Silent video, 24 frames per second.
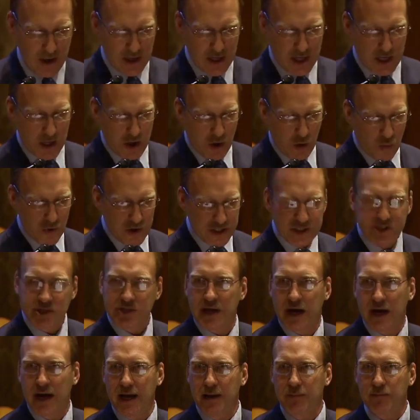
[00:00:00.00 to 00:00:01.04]
You know, we
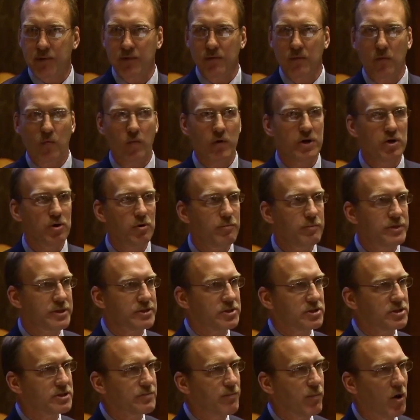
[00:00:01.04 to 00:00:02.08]
Skype, we do
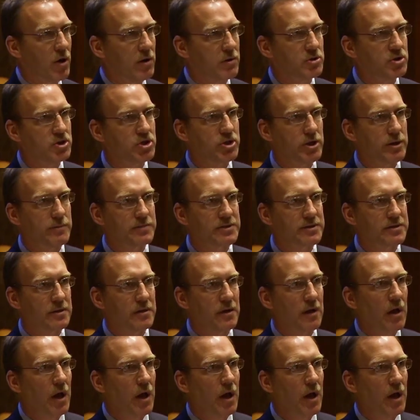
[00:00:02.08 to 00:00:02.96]
business partnerships.